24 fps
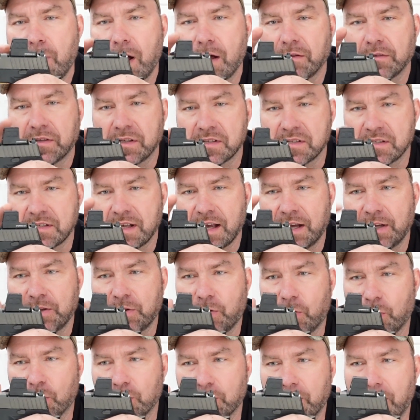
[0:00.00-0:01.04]
the sight
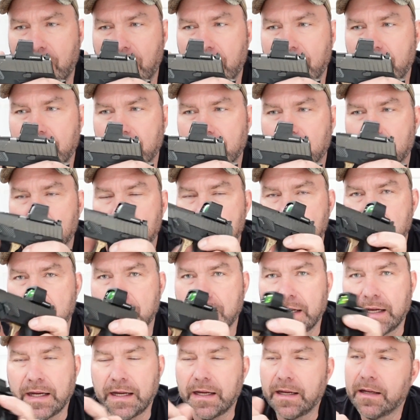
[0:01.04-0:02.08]
on my
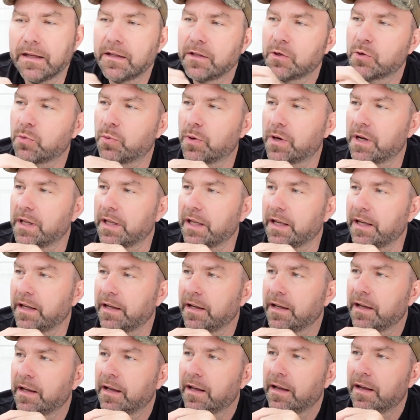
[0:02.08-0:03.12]
320
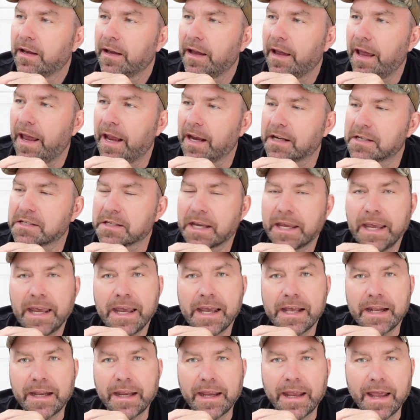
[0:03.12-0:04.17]
X
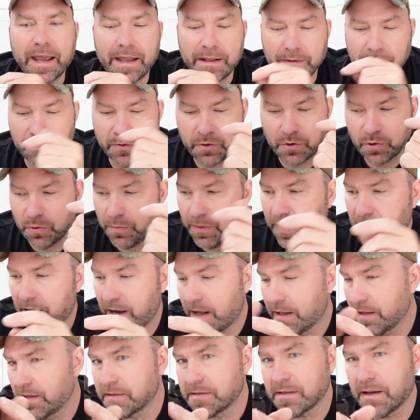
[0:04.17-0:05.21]
Carry, and to be
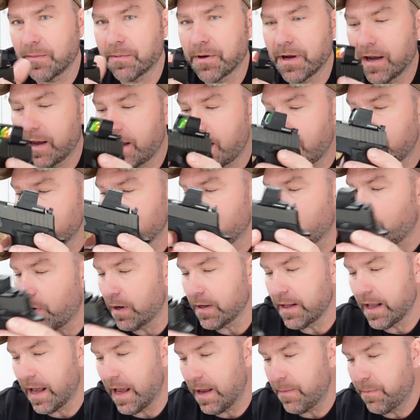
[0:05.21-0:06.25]
honest, I'm
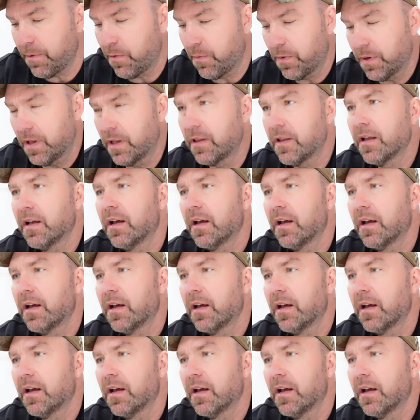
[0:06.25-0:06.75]
quite happy with it.